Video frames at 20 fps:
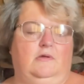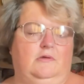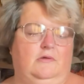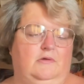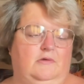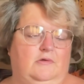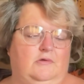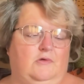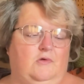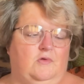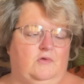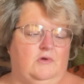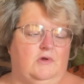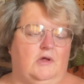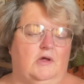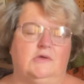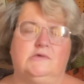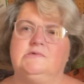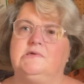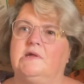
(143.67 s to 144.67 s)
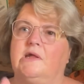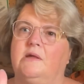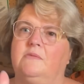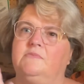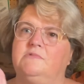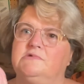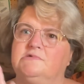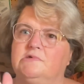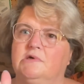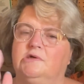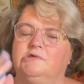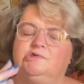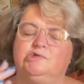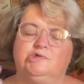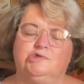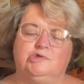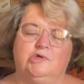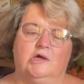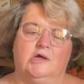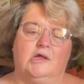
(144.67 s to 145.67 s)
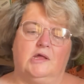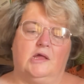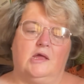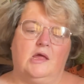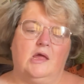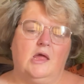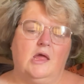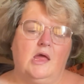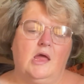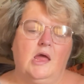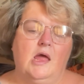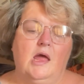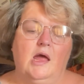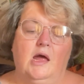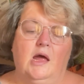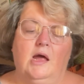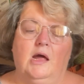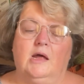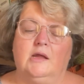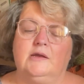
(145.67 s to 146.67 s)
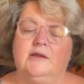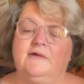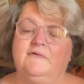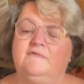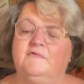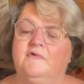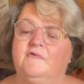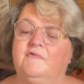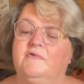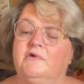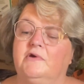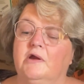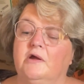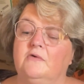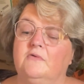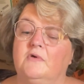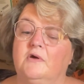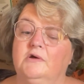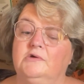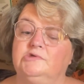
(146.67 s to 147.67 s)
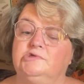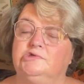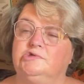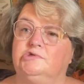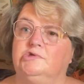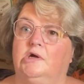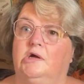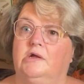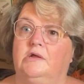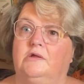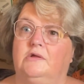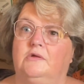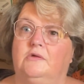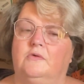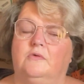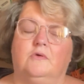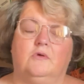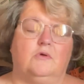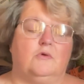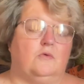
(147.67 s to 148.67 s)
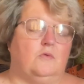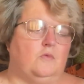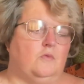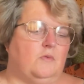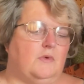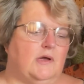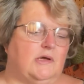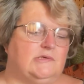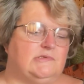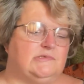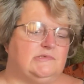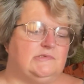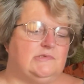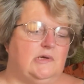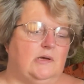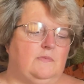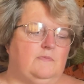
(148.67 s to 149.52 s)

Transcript: you learn to keep the sides straight, and even if they don't go straight, you can always